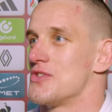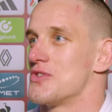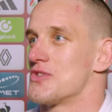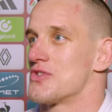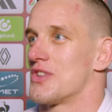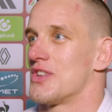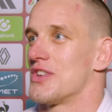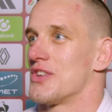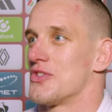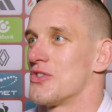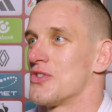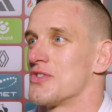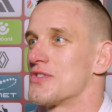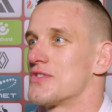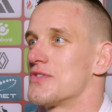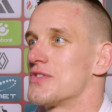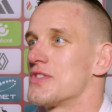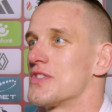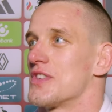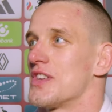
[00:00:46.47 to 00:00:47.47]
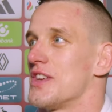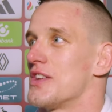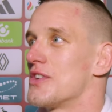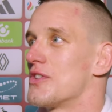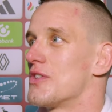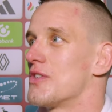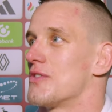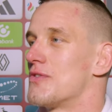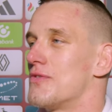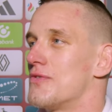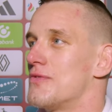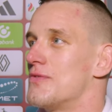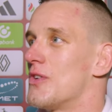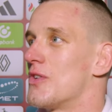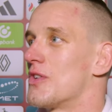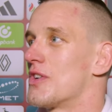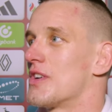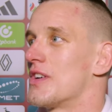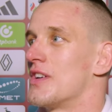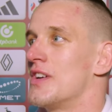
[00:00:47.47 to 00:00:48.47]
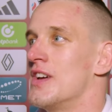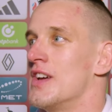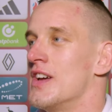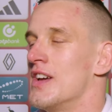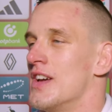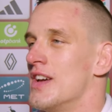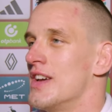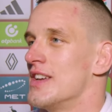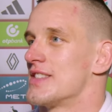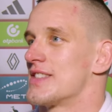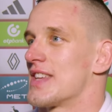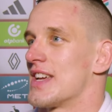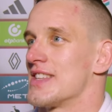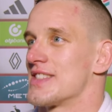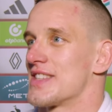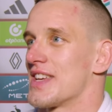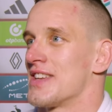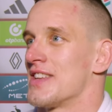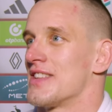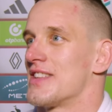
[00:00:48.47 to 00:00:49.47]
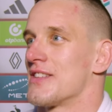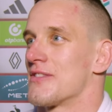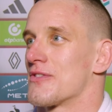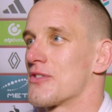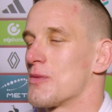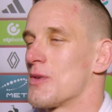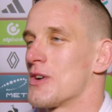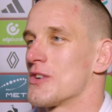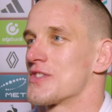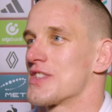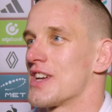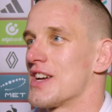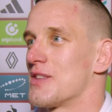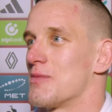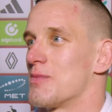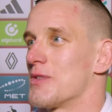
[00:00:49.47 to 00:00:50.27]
usually you don't hear or or sense anything from outside.